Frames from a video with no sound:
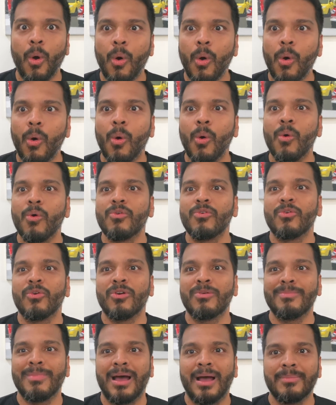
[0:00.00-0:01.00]
own
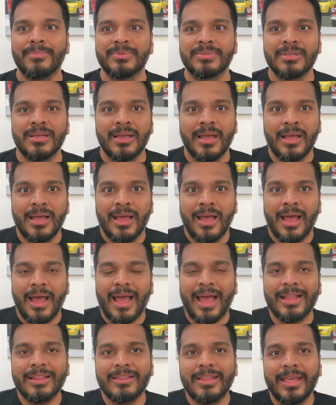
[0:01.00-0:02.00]
roadmaps,
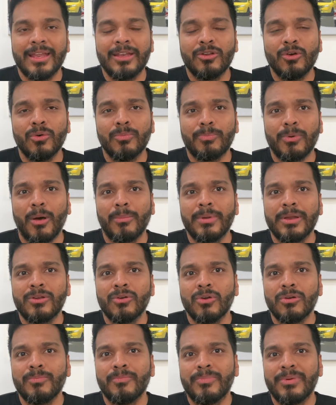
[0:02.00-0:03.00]
and they probably
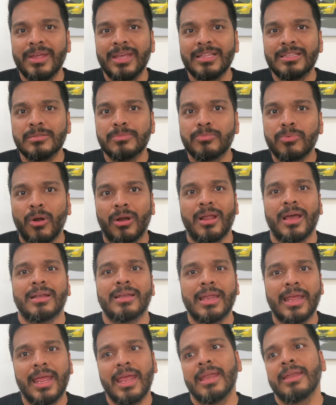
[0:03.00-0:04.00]
don't breathe
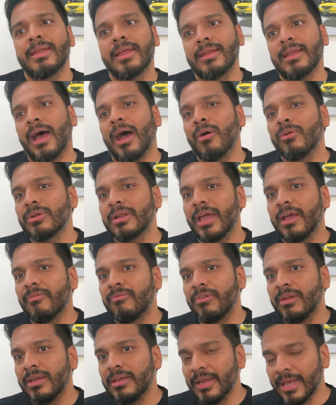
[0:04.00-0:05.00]
product in and out
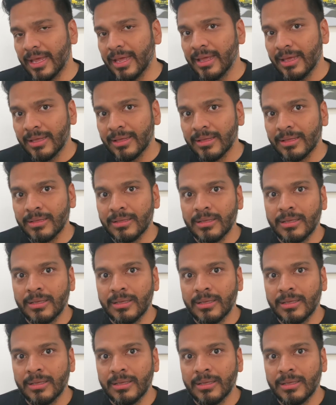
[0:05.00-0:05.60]
every day.